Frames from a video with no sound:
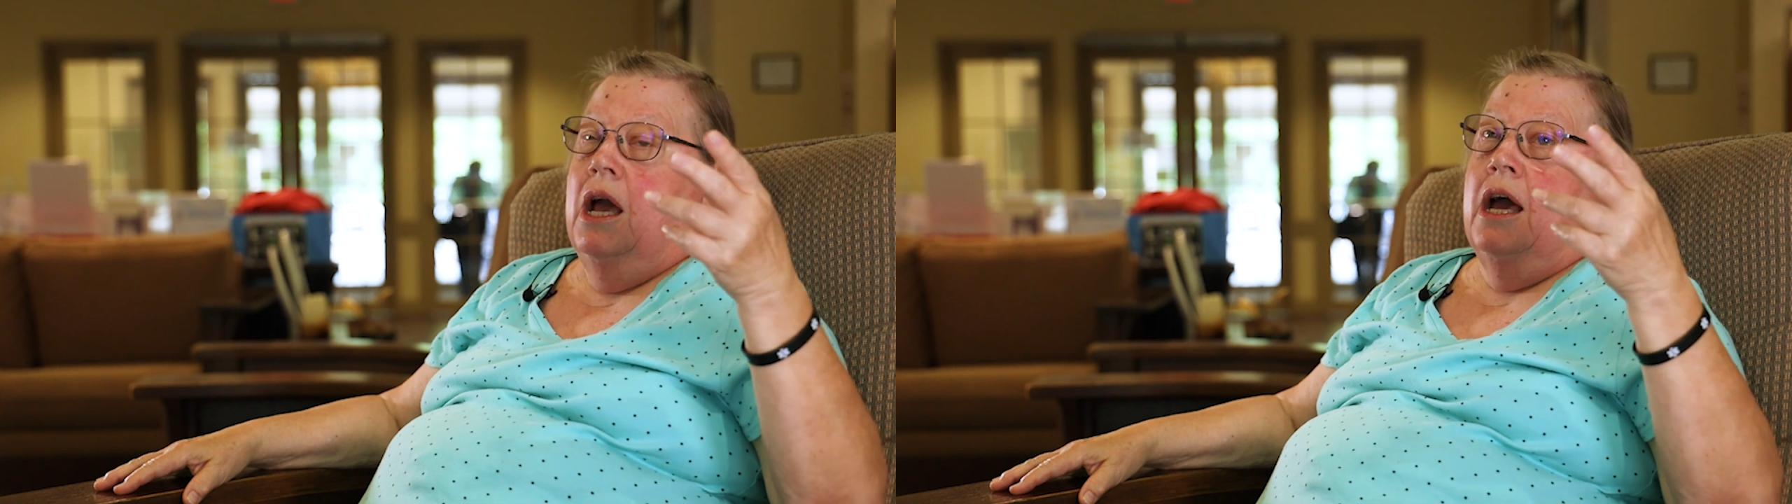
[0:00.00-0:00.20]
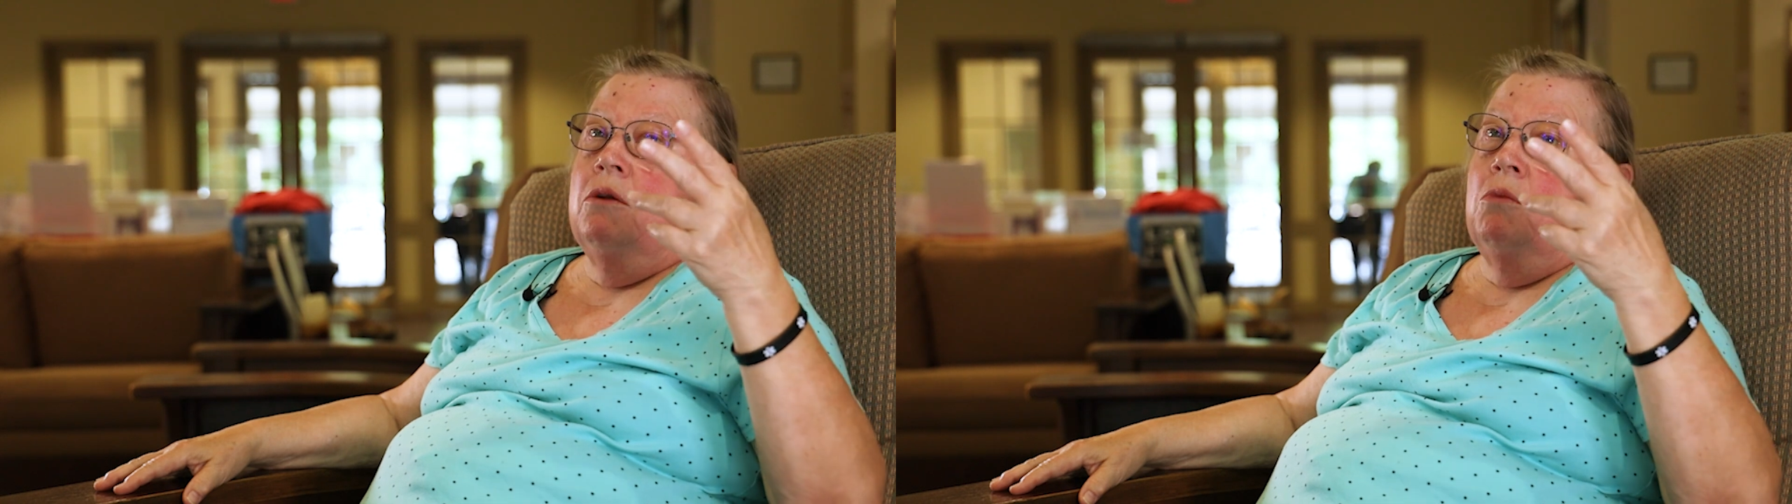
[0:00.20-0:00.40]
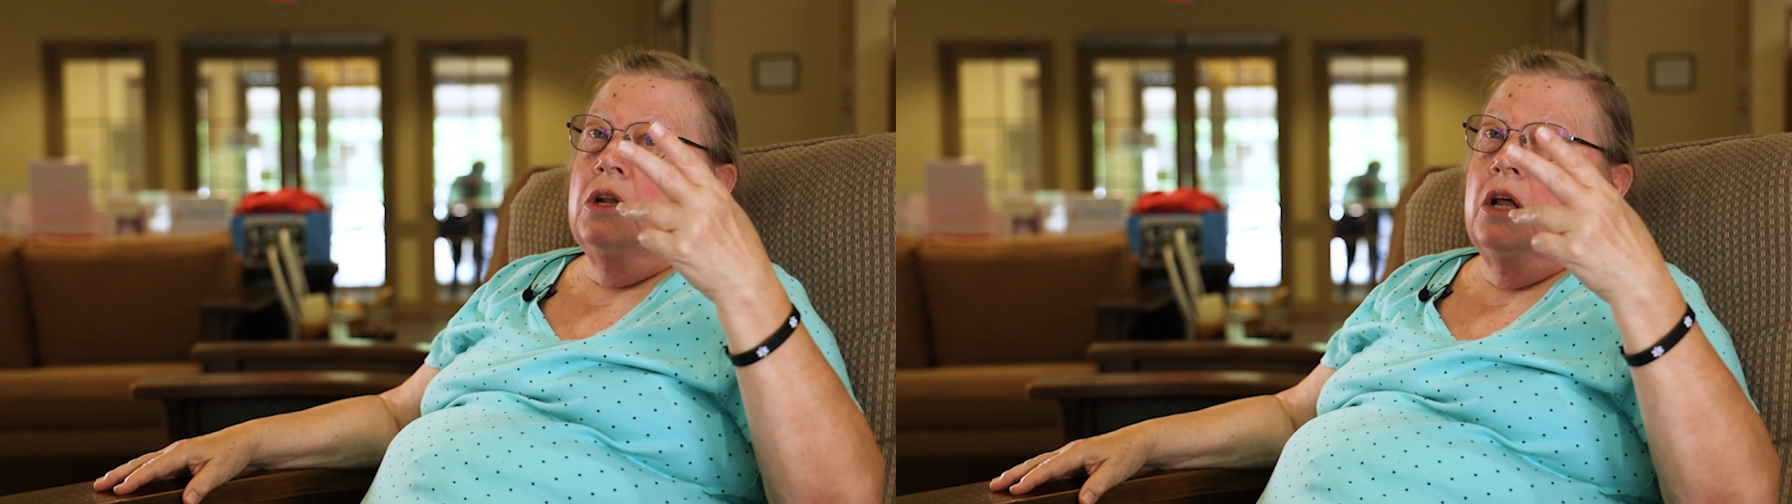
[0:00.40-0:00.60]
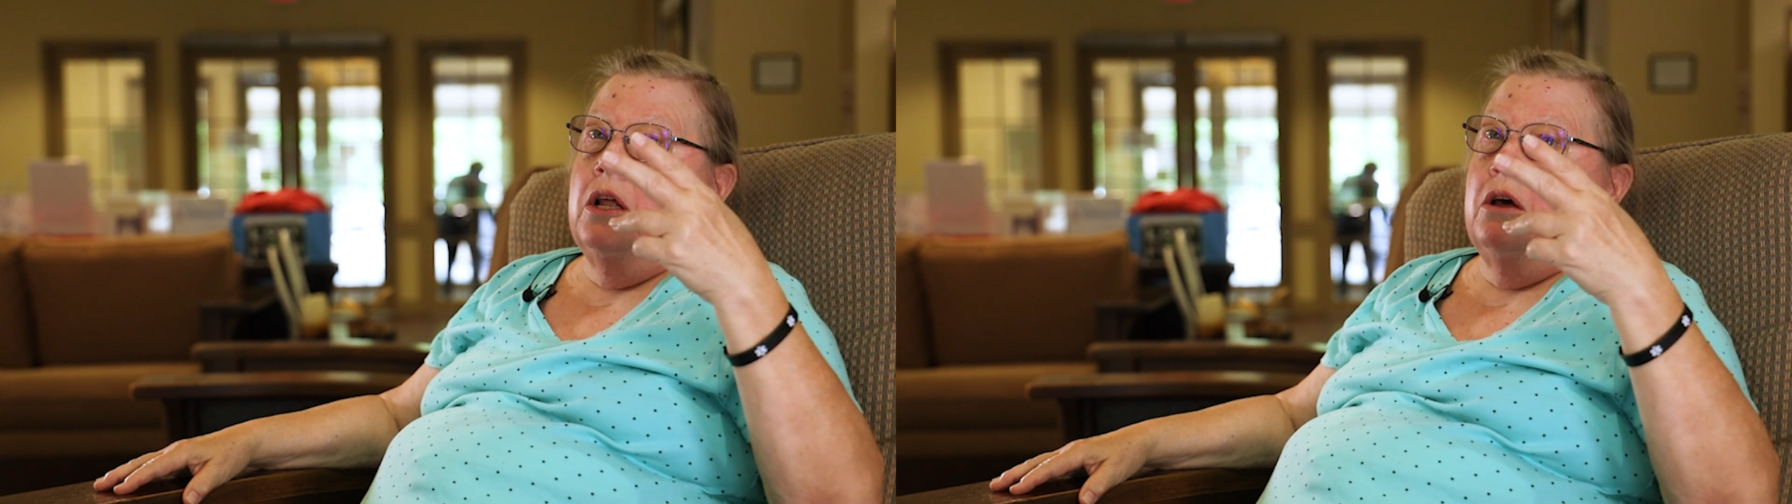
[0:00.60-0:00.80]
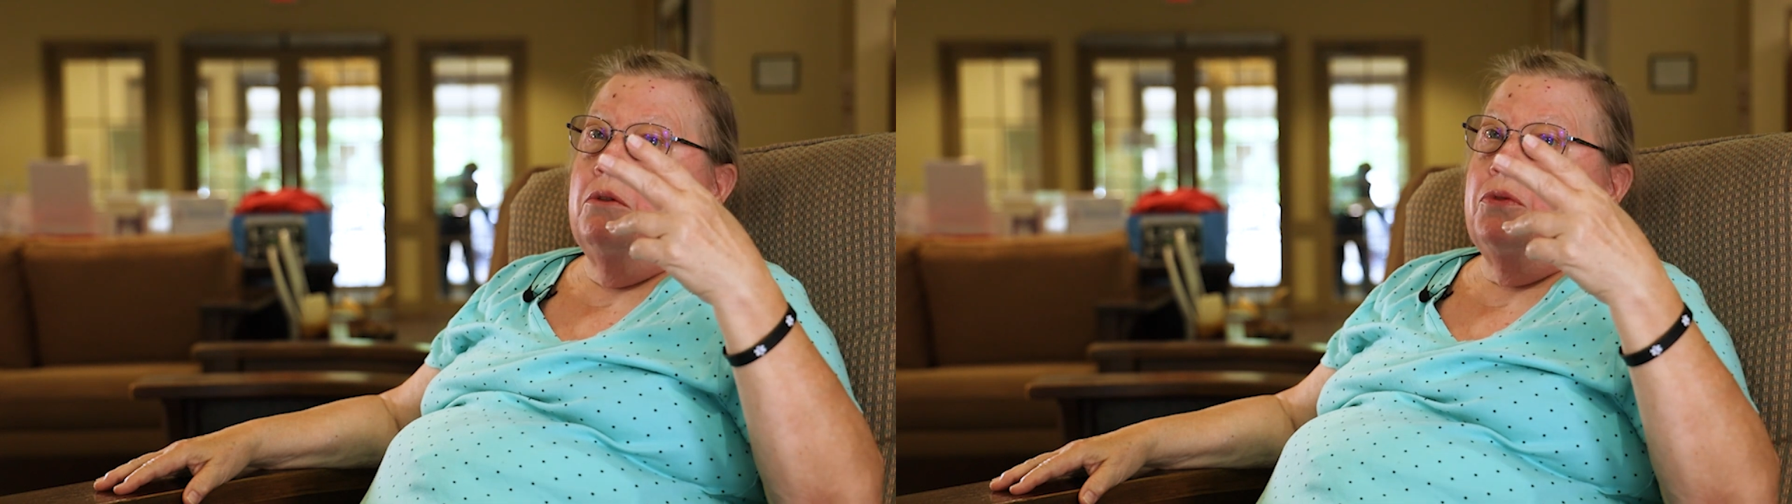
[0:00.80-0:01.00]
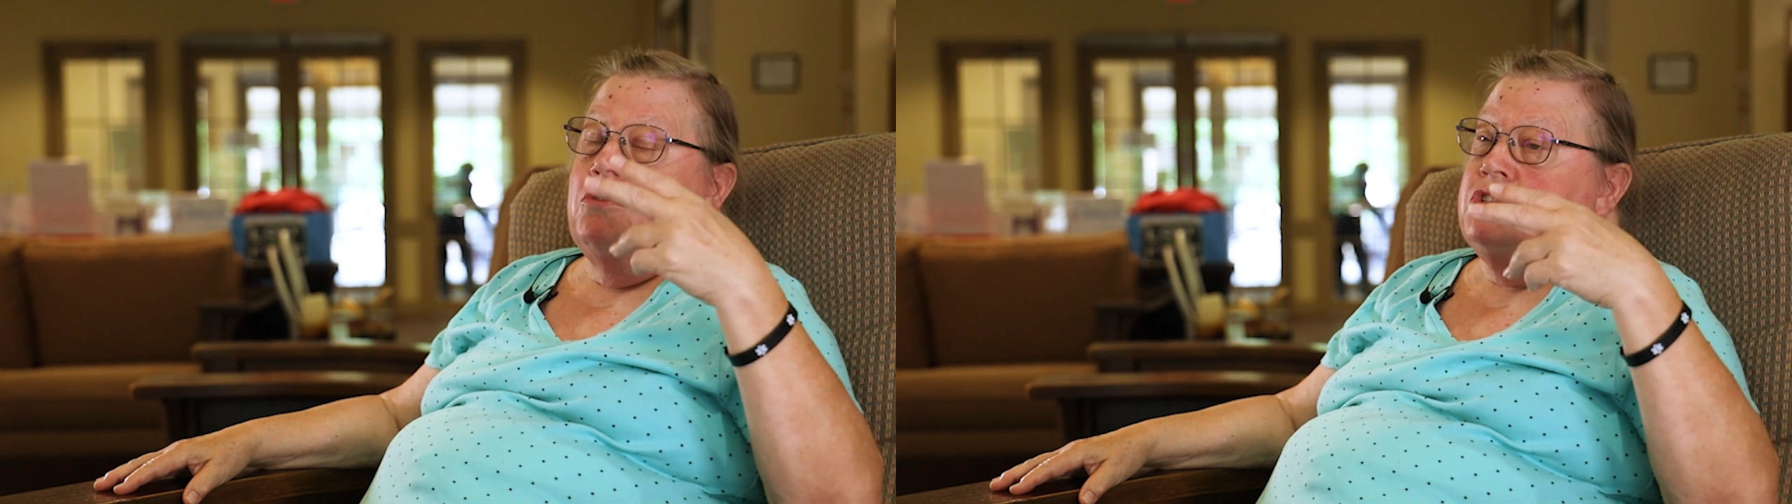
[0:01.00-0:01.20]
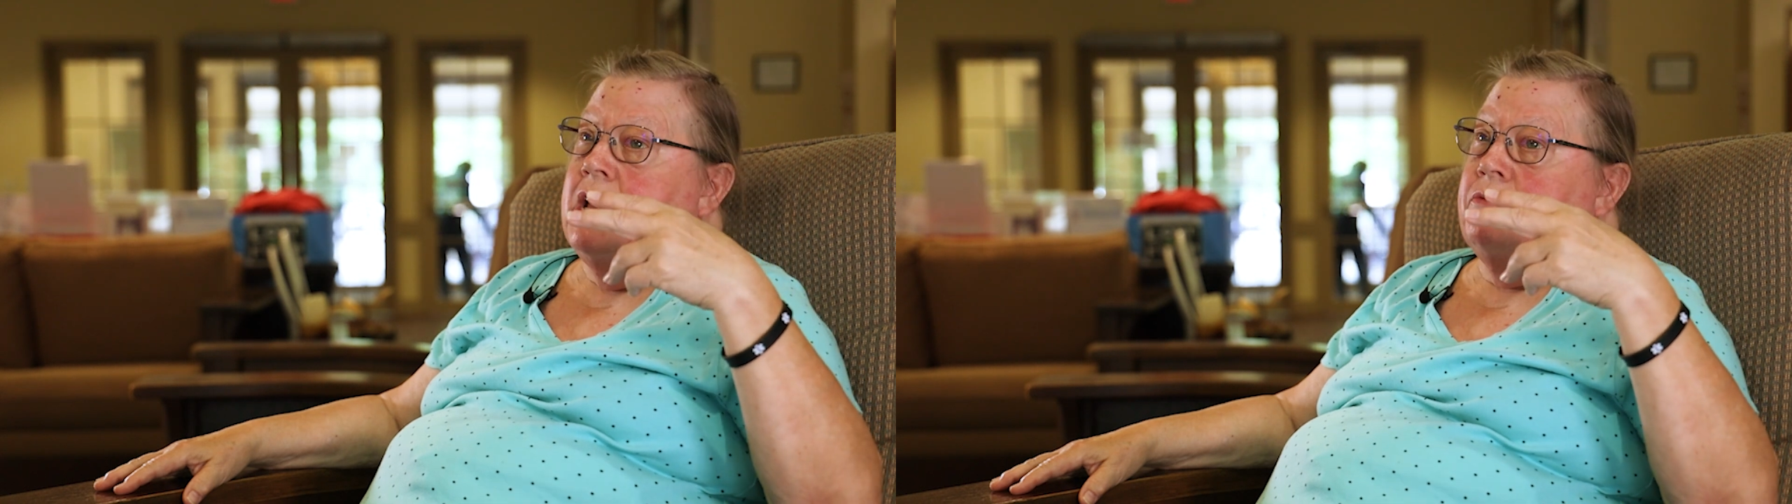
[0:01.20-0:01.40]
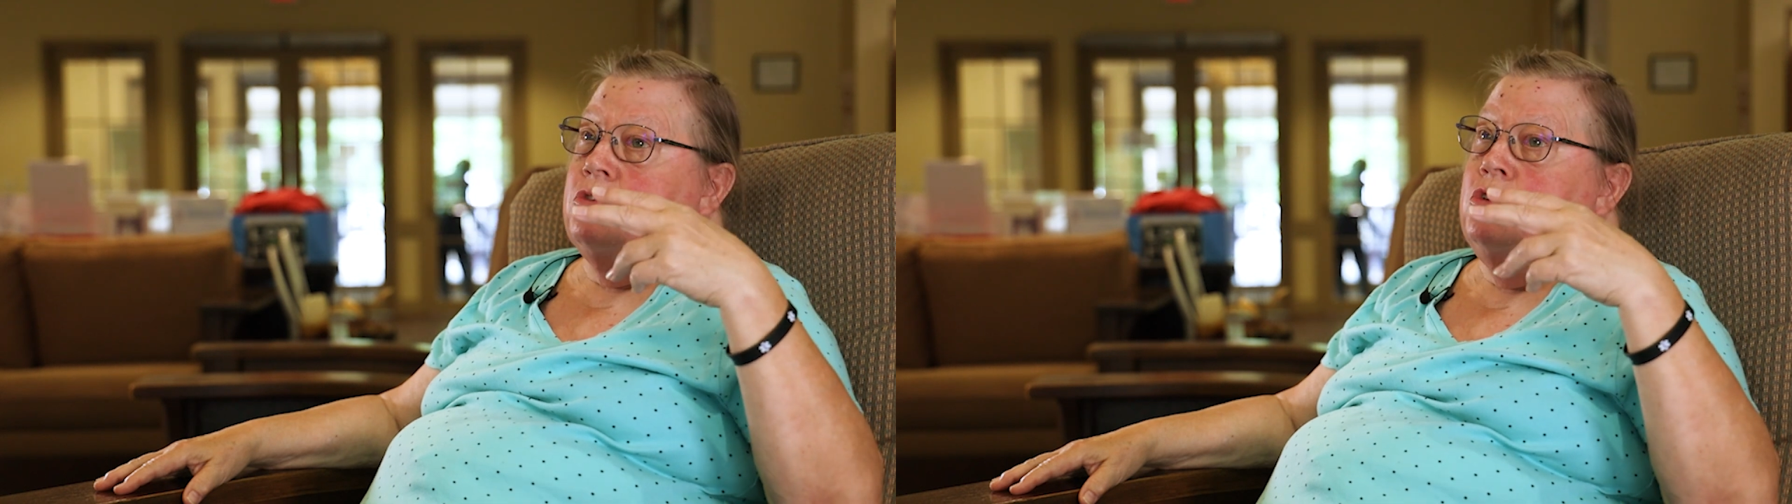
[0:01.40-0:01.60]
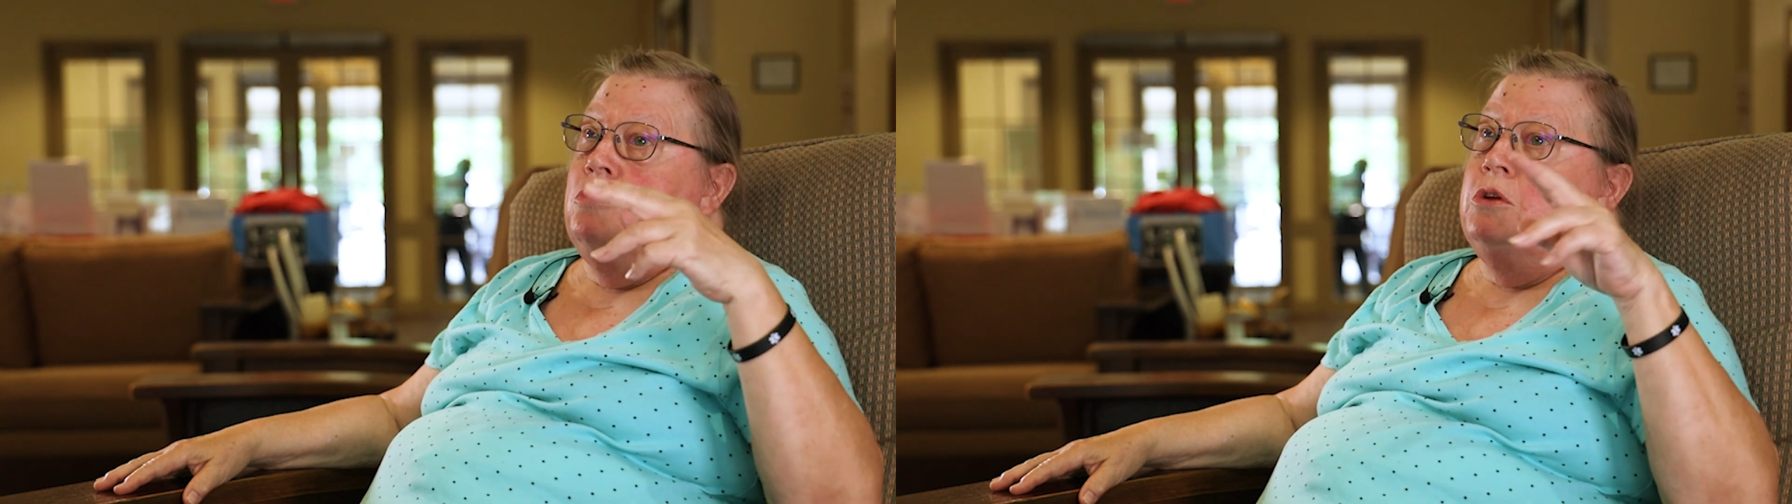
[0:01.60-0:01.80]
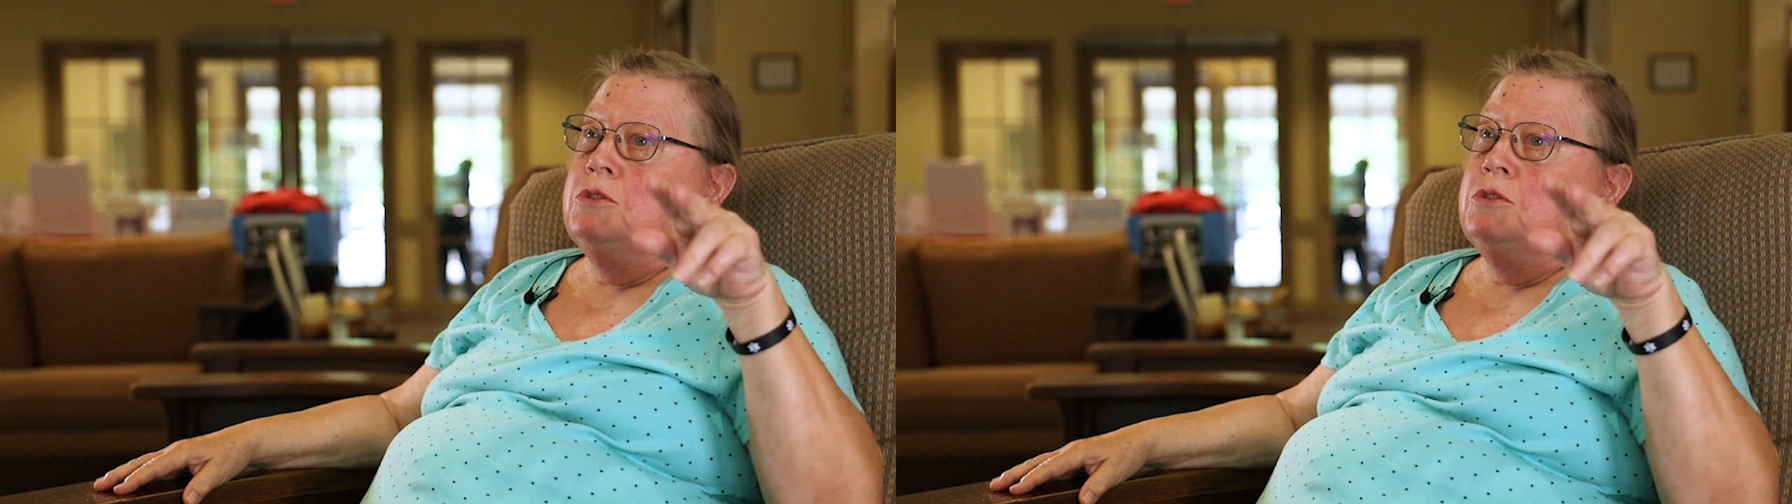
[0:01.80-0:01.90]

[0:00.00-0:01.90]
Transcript: and one on a Thursday afternoon.